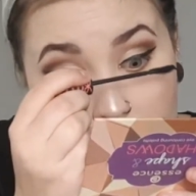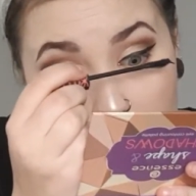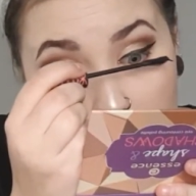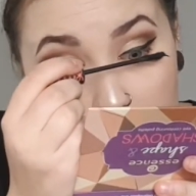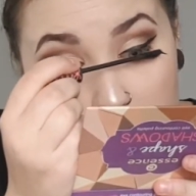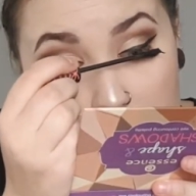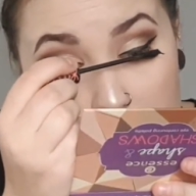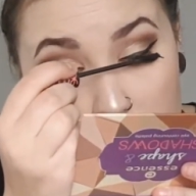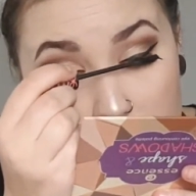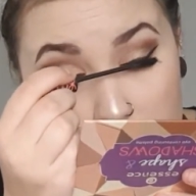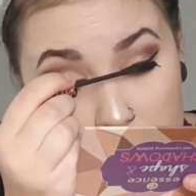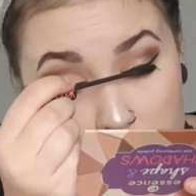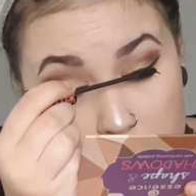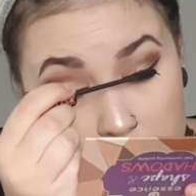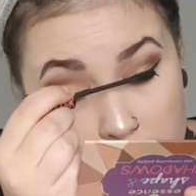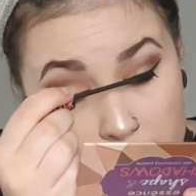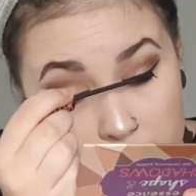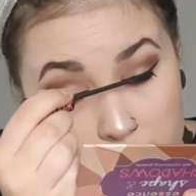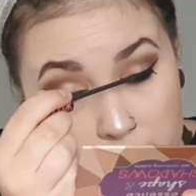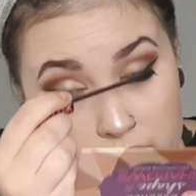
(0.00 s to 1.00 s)
I used to
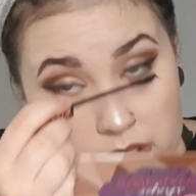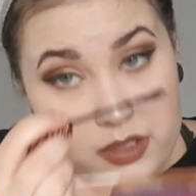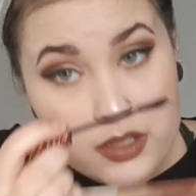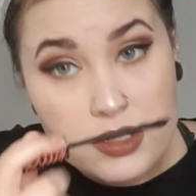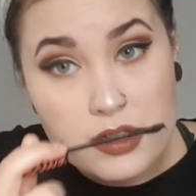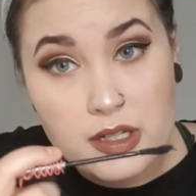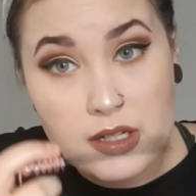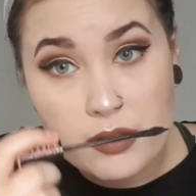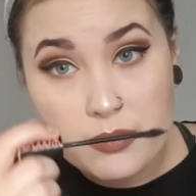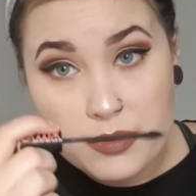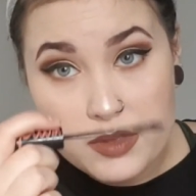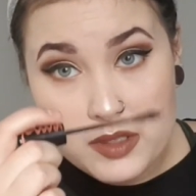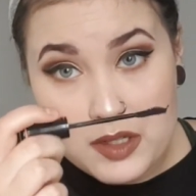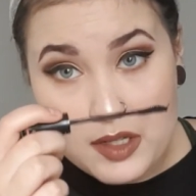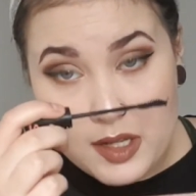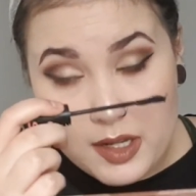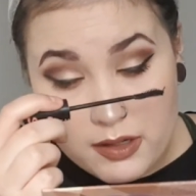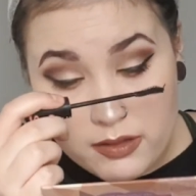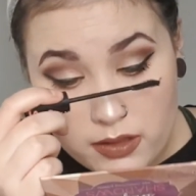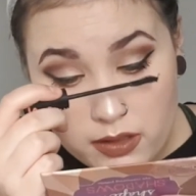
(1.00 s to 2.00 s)
use the Chanel
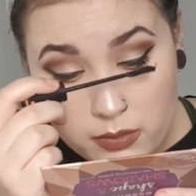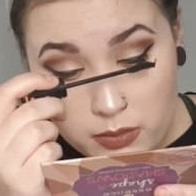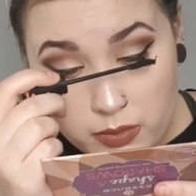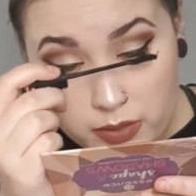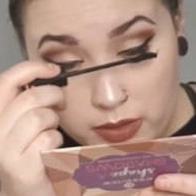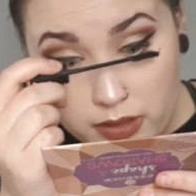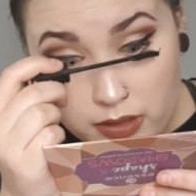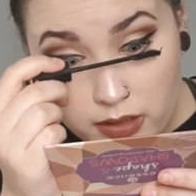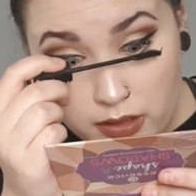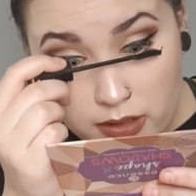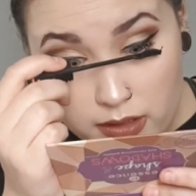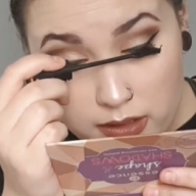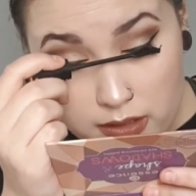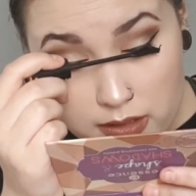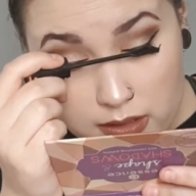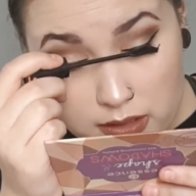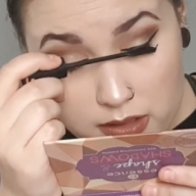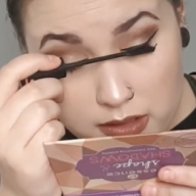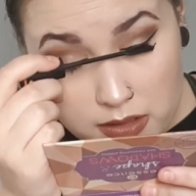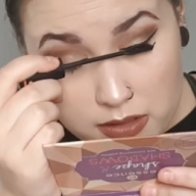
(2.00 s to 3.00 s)
mascara, but
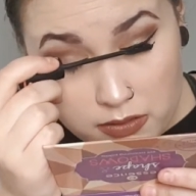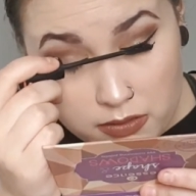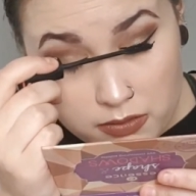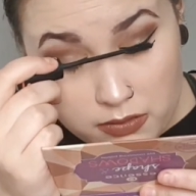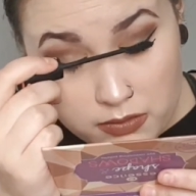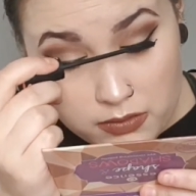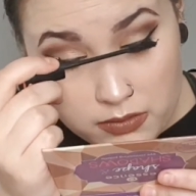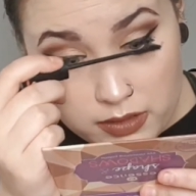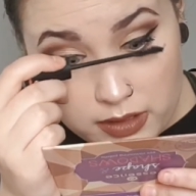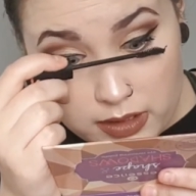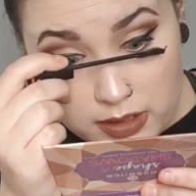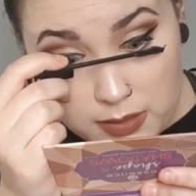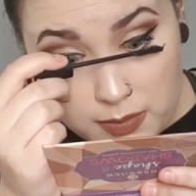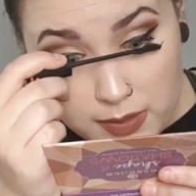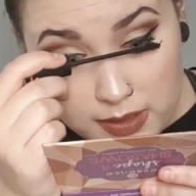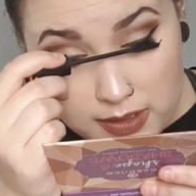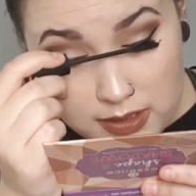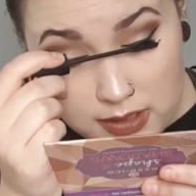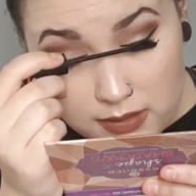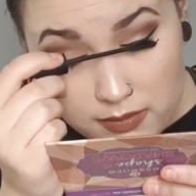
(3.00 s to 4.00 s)
it's so
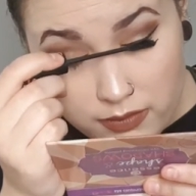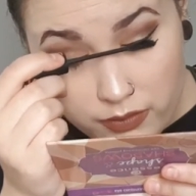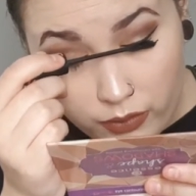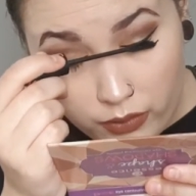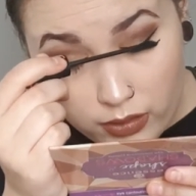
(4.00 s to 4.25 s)
expensive